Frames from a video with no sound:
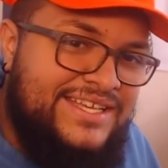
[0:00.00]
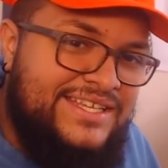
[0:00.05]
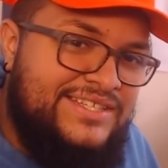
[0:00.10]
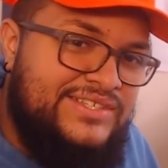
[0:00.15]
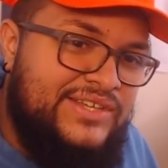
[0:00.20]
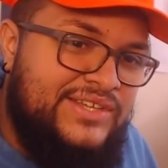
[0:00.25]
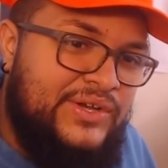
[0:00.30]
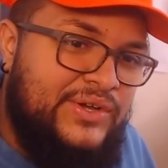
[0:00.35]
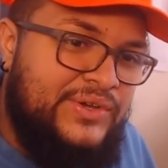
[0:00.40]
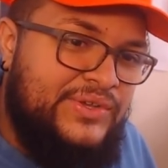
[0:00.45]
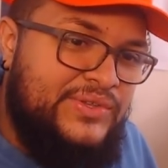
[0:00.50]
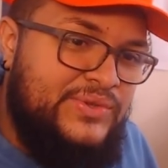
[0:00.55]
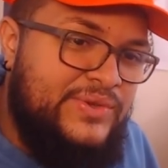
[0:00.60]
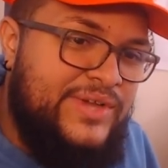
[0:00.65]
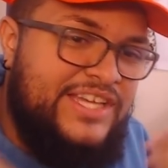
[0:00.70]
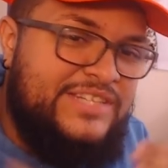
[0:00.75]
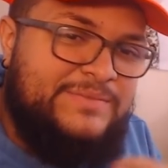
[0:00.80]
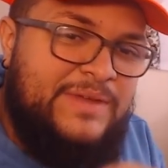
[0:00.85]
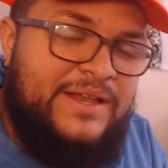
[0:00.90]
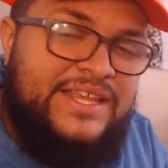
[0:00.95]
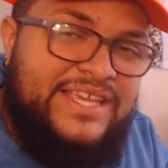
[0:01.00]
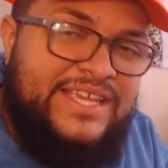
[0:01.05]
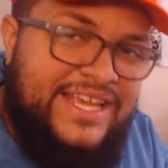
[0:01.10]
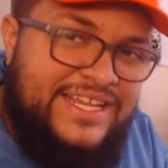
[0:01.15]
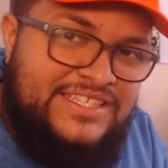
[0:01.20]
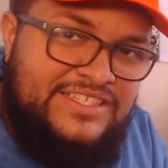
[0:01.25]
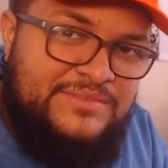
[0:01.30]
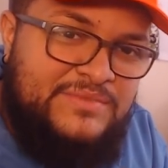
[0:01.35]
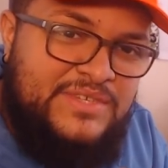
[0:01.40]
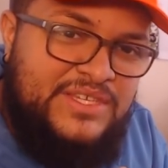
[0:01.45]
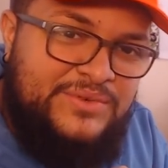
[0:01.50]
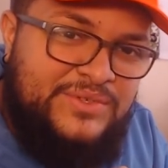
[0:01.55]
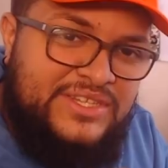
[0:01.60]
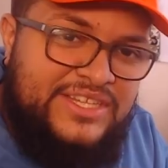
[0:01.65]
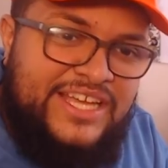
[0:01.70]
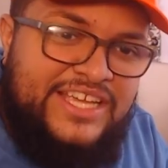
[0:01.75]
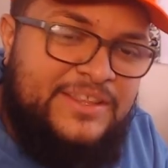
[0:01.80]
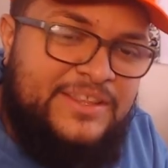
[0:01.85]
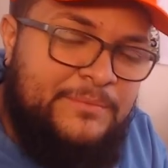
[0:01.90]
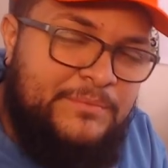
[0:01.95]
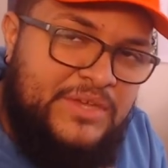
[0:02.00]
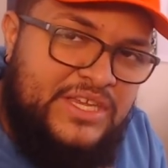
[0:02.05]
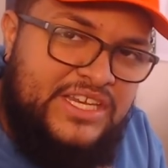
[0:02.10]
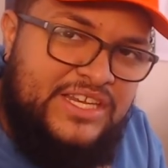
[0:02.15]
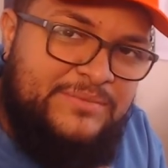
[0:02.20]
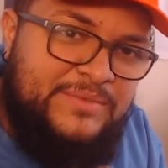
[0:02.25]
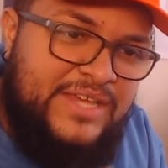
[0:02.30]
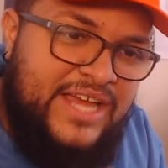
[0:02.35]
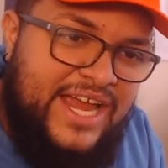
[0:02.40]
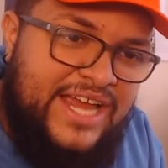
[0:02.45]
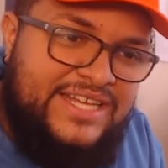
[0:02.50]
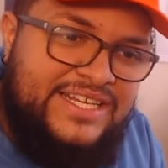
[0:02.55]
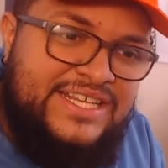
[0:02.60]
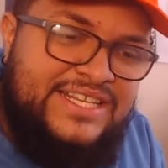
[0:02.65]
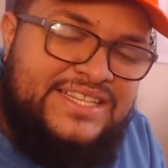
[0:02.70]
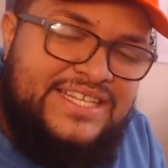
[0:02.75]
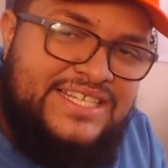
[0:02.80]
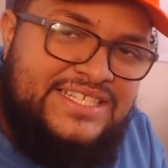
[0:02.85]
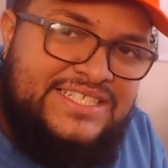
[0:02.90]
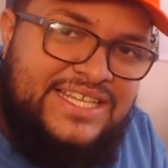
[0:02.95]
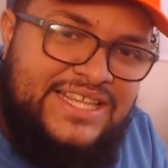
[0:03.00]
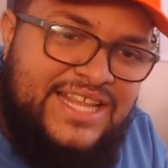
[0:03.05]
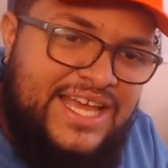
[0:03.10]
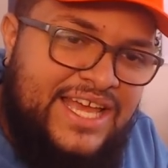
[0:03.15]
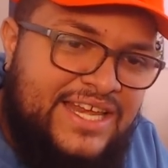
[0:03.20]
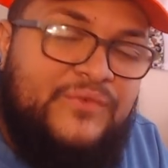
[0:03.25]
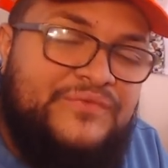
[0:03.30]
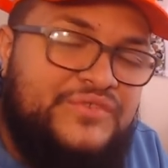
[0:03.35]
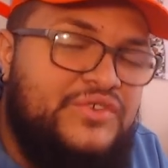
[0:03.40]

So you guys probably get to me with like the meaning behind it and things like that.